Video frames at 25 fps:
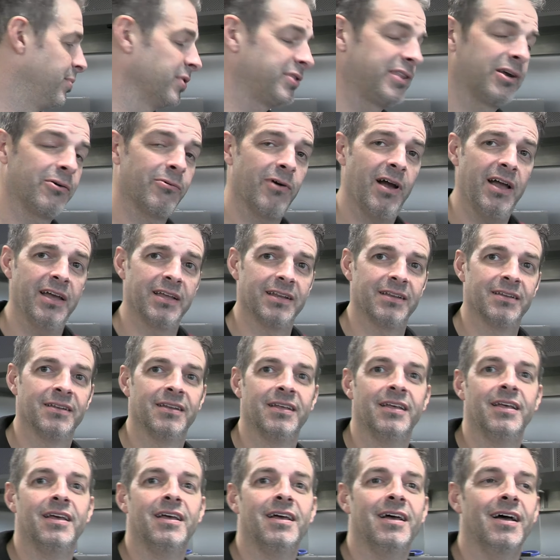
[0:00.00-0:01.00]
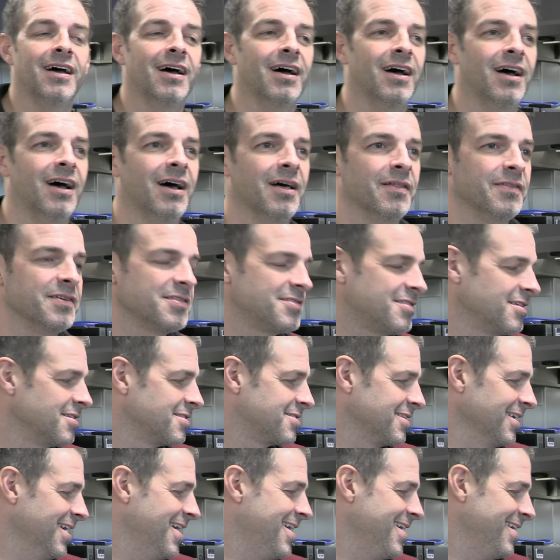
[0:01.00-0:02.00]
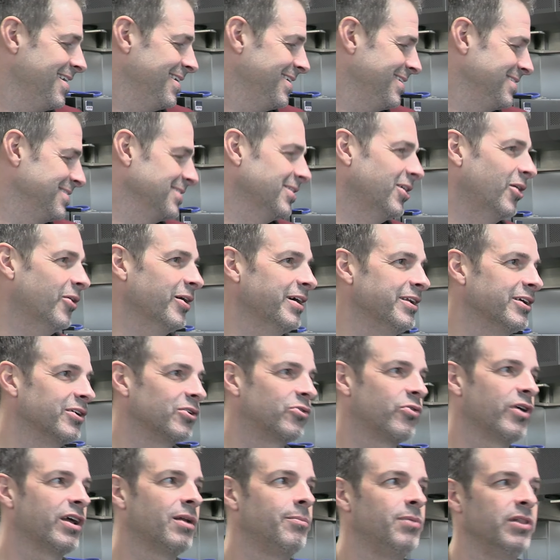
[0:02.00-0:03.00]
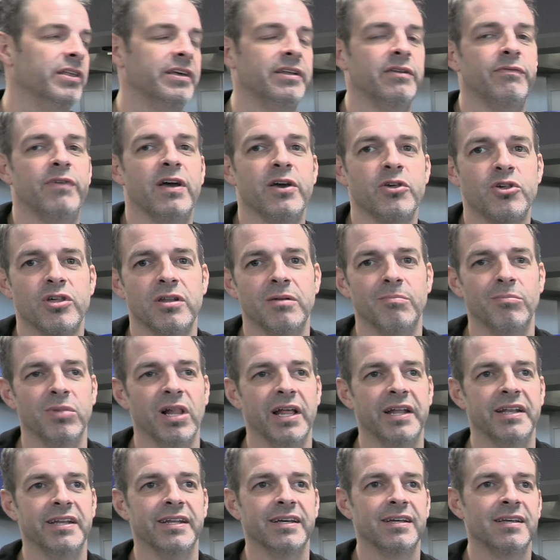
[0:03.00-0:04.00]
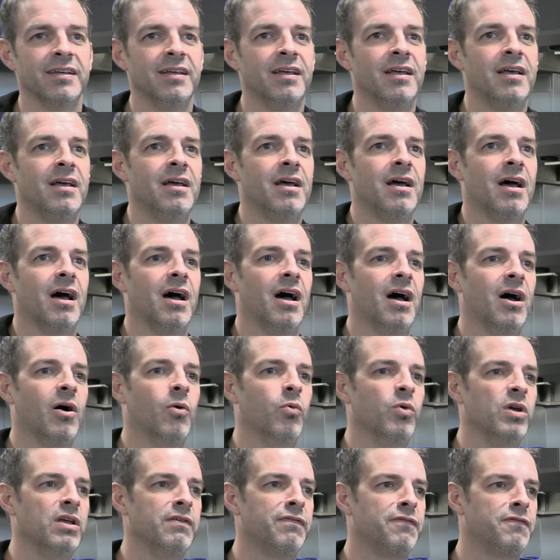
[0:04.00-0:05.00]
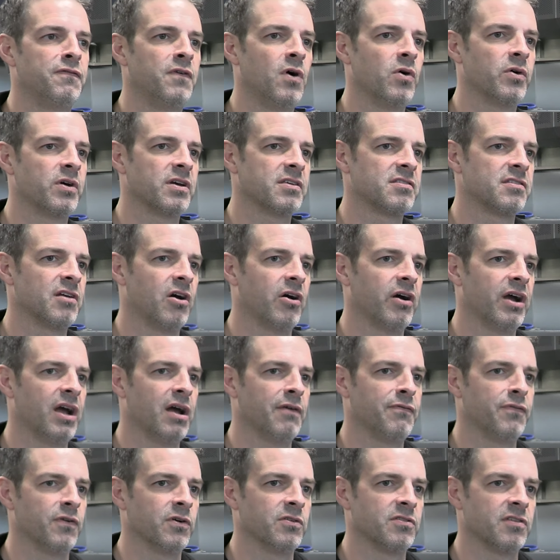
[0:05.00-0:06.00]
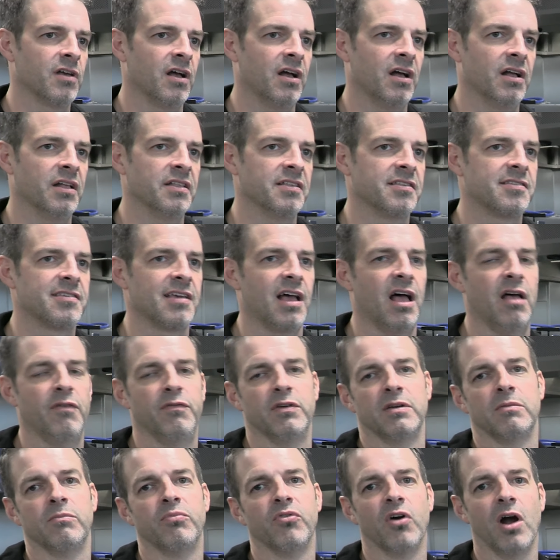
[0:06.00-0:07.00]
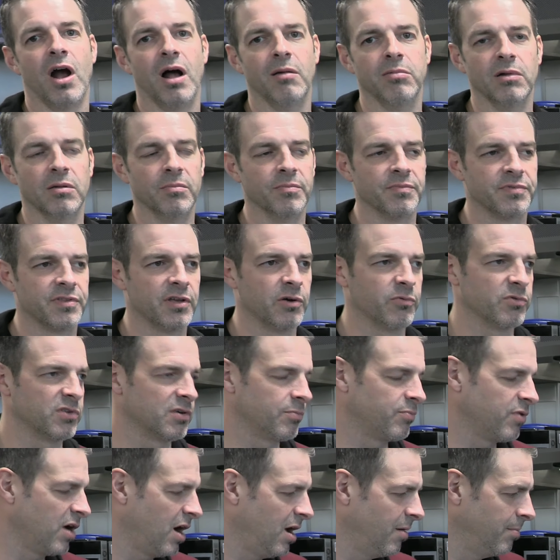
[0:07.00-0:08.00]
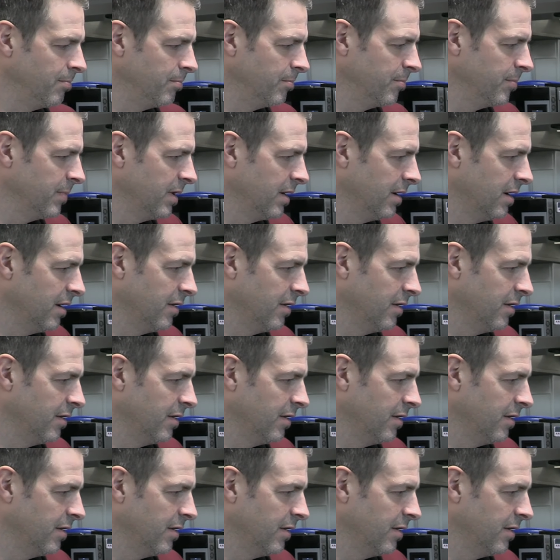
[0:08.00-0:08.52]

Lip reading: But they're right. This is an incredible innovation in blending. We focused our efforts on solving problems. There is a problem